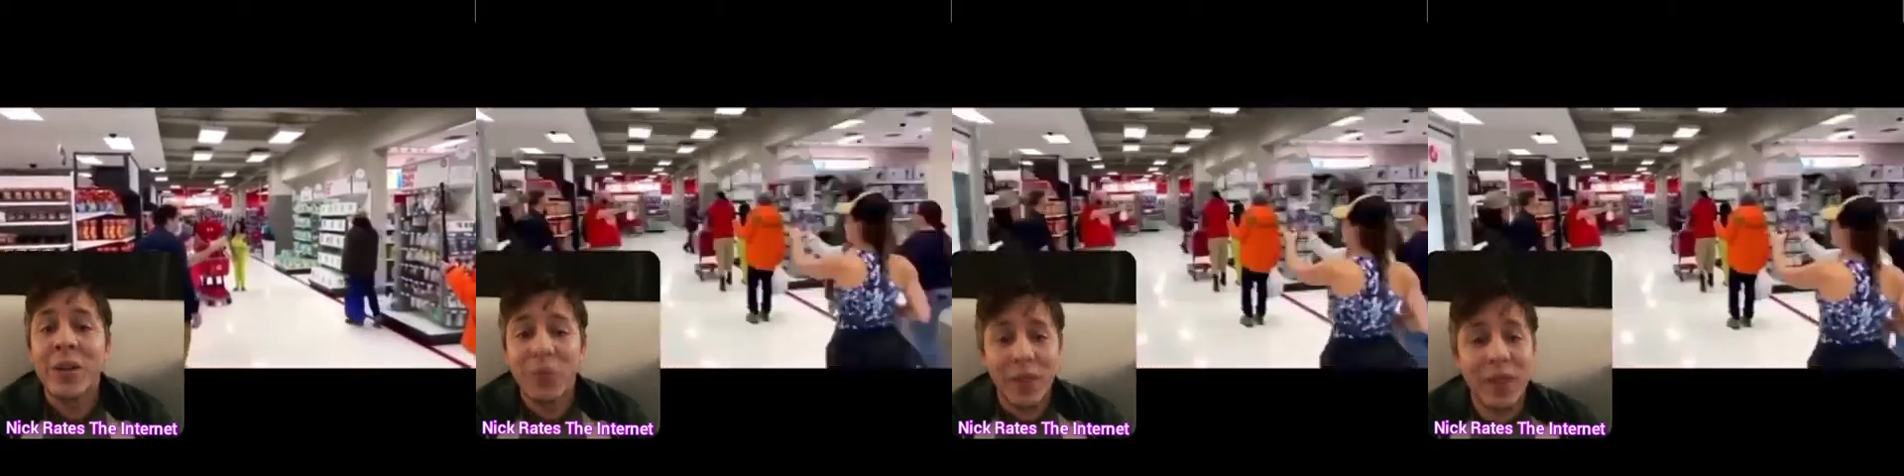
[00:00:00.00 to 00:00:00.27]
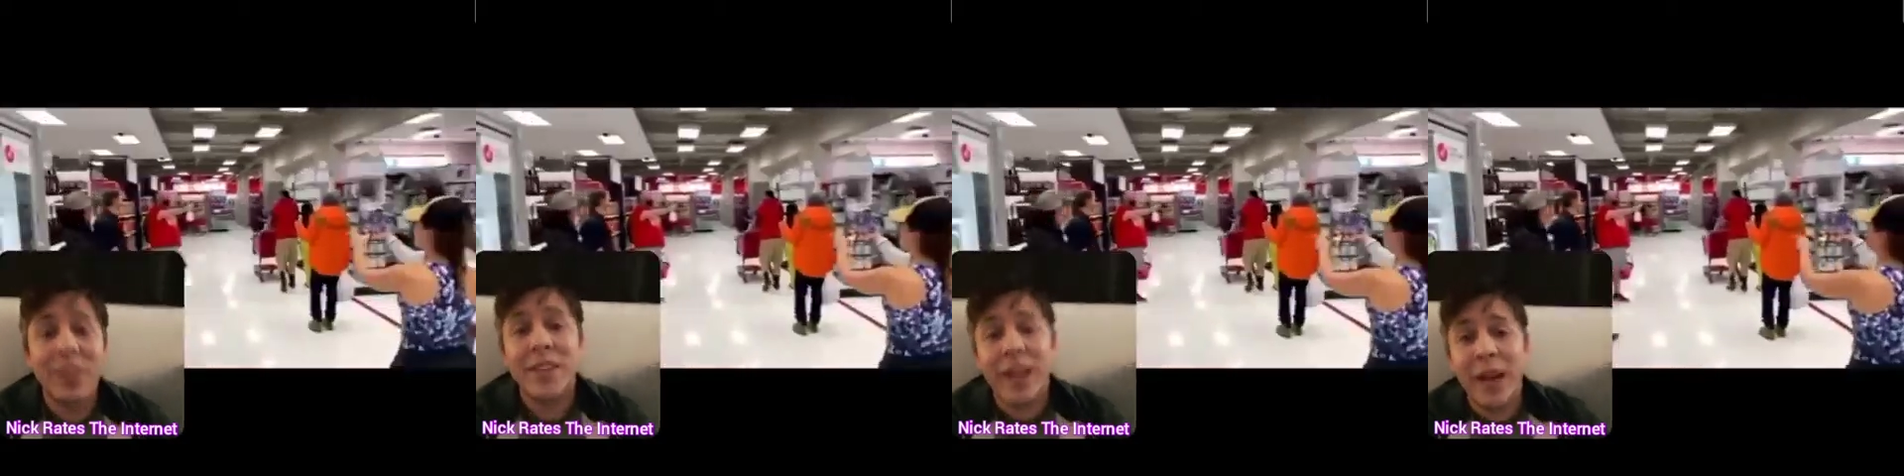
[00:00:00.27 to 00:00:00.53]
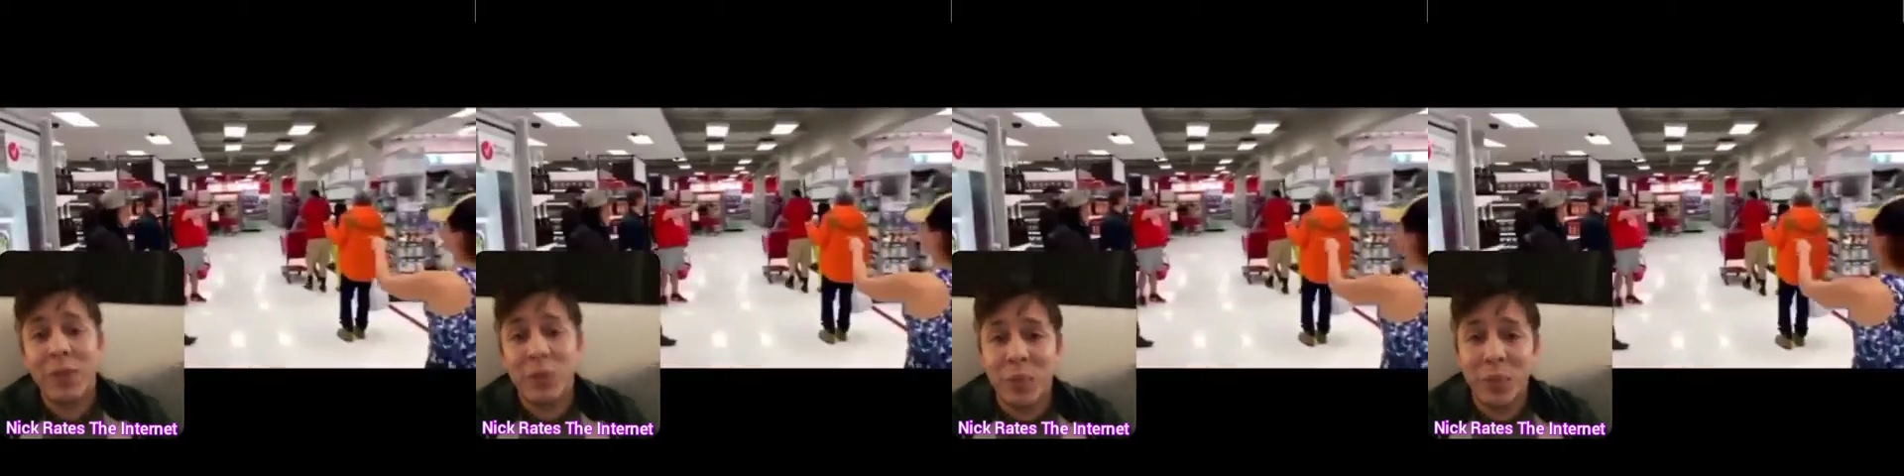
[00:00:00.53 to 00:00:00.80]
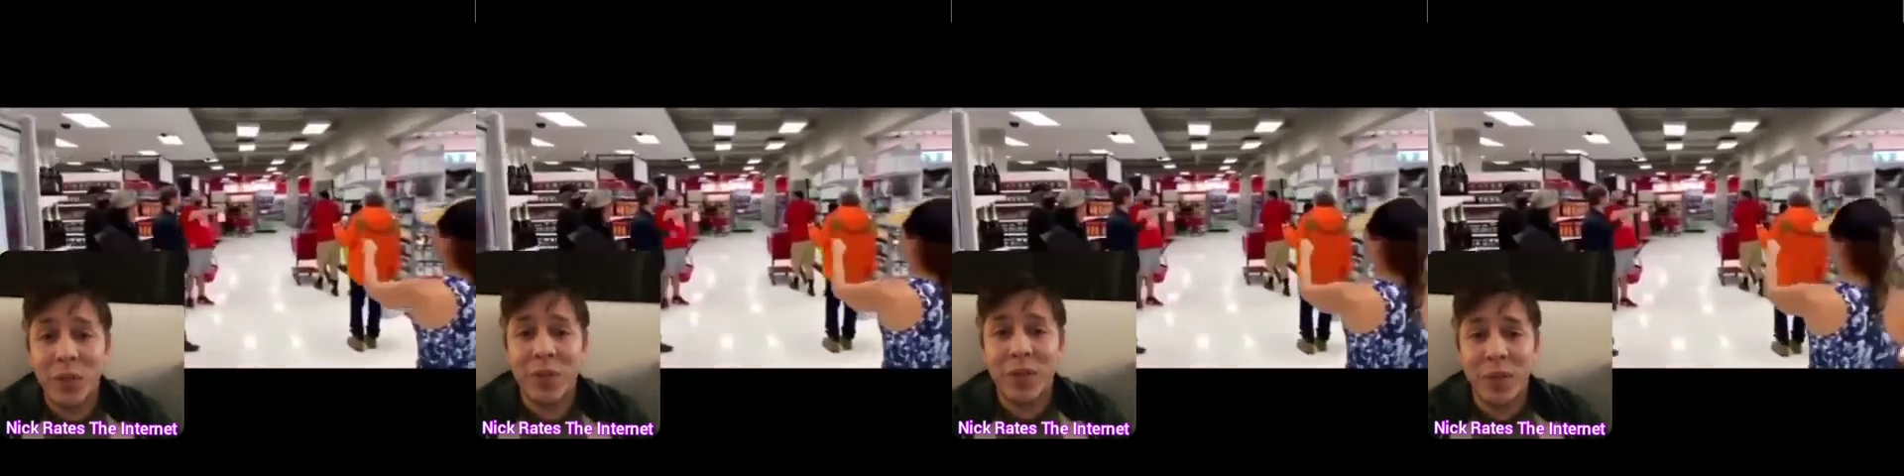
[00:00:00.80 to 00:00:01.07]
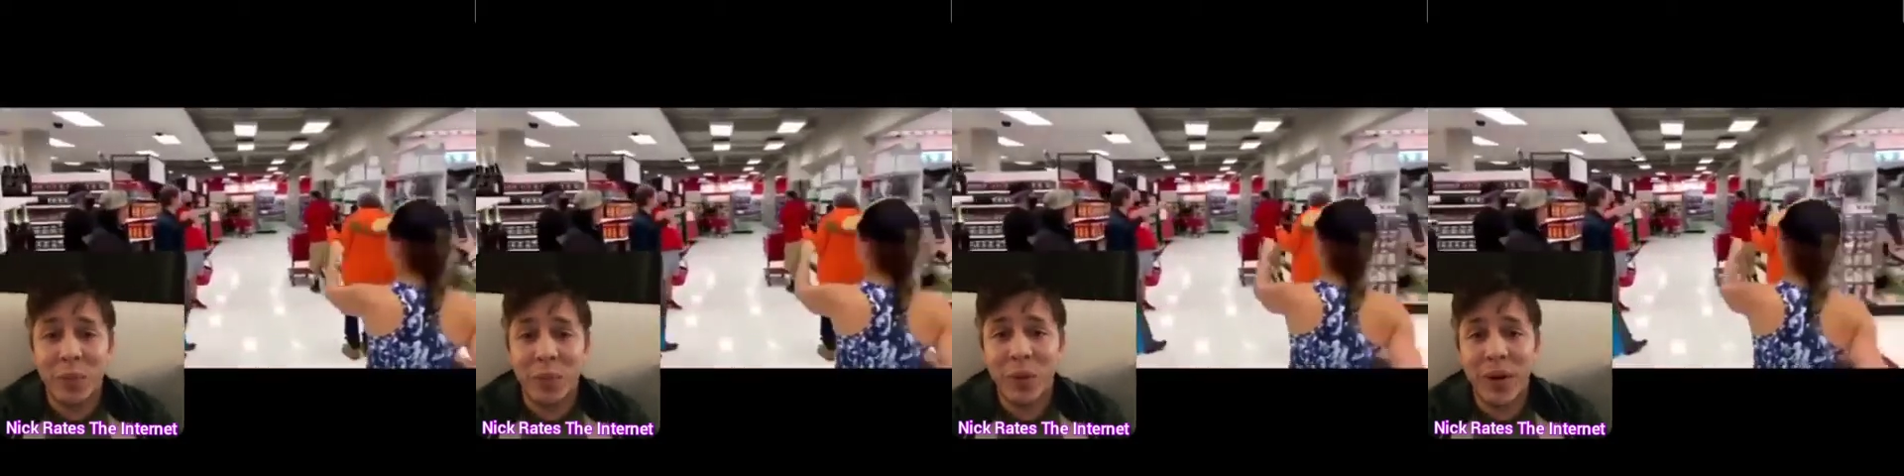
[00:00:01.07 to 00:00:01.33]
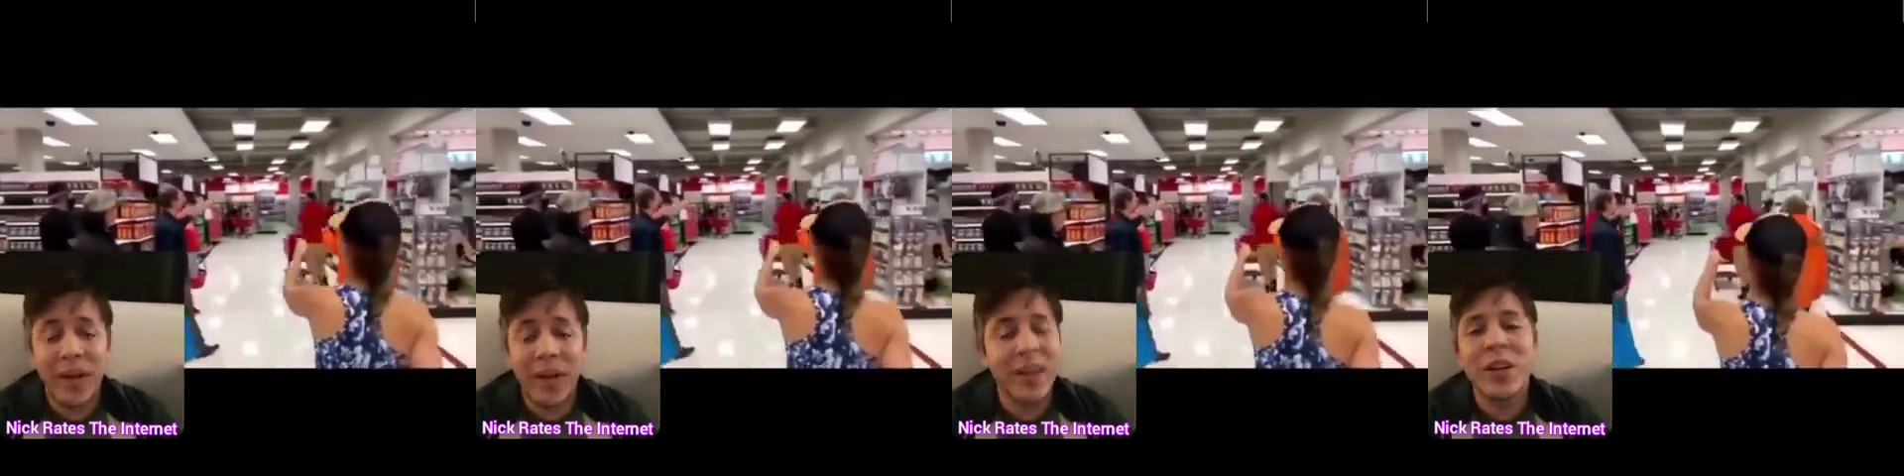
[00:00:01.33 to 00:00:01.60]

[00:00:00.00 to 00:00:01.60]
Well, this guy was proving a point,